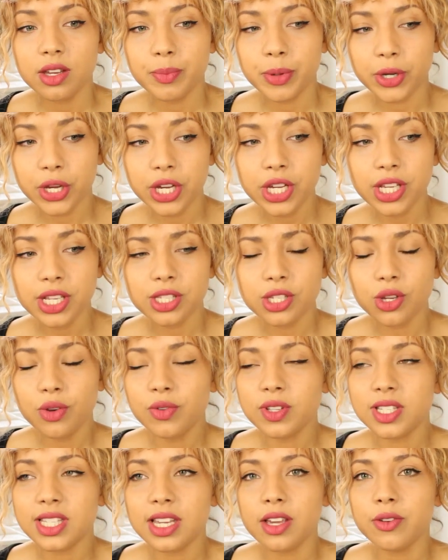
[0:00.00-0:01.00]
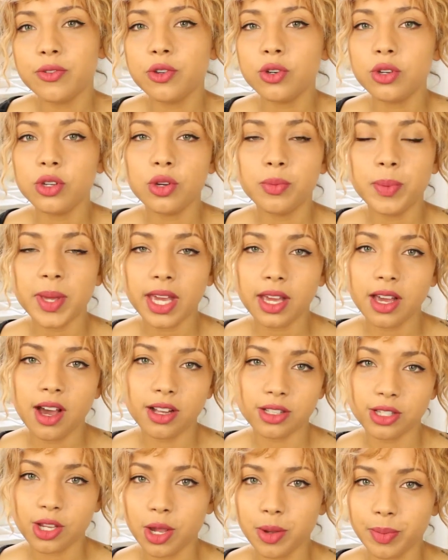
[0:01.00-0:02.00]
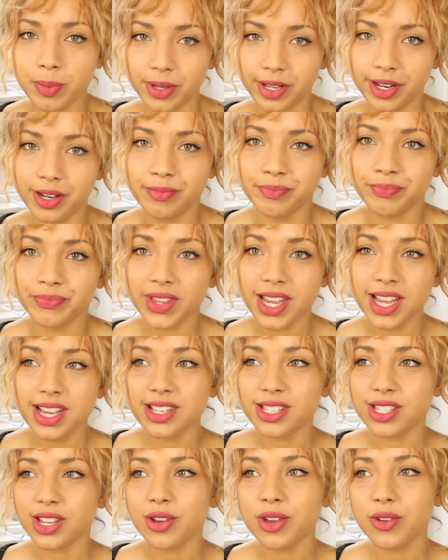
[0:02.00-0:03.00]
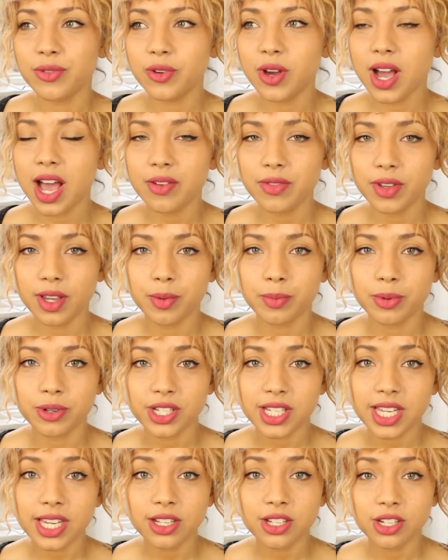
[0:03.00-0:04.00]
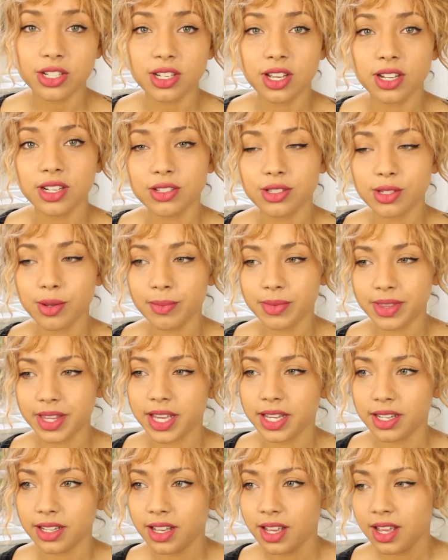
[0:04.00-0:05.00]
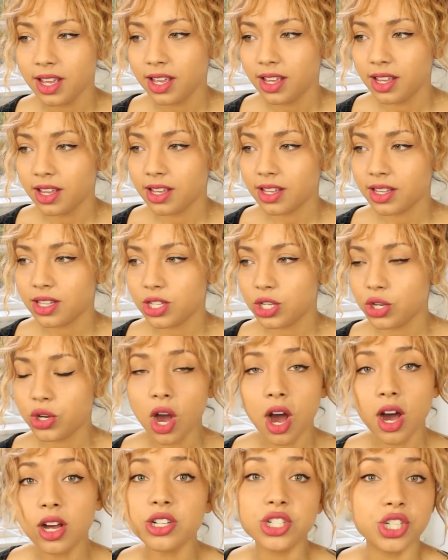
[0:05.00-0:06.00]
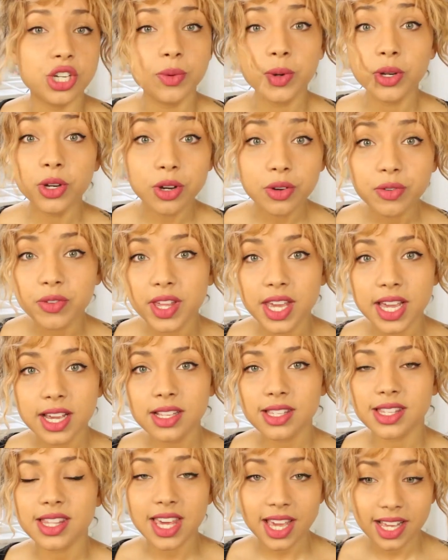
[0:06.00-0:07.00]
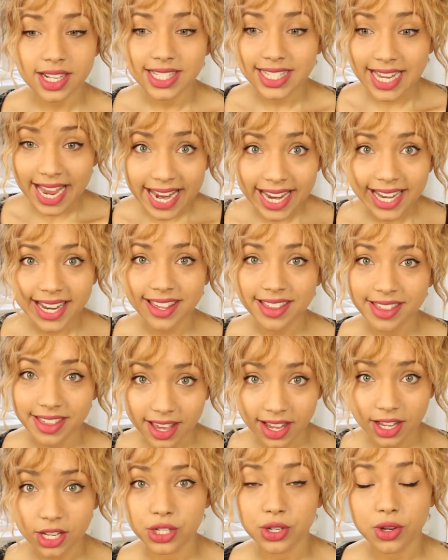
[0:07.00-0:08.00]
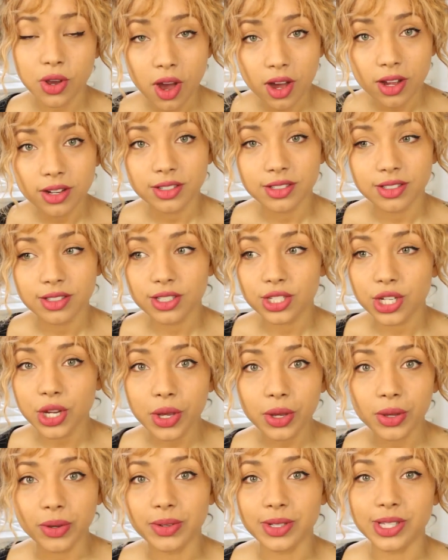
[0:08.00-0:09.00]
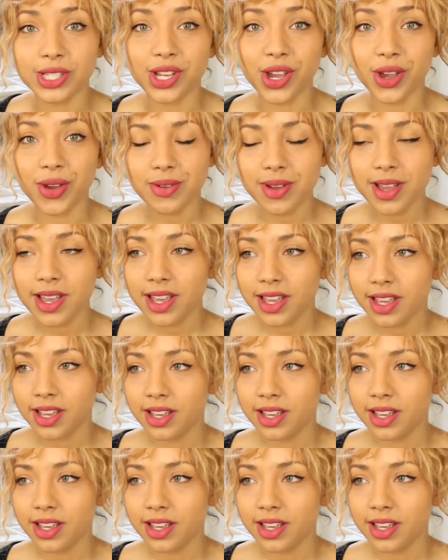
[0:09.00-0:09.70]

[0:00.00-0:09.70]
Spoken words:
obviously if you're being cut open, so if you're having a procedure done or something, you can't do a lot of things, daily things you can't do. So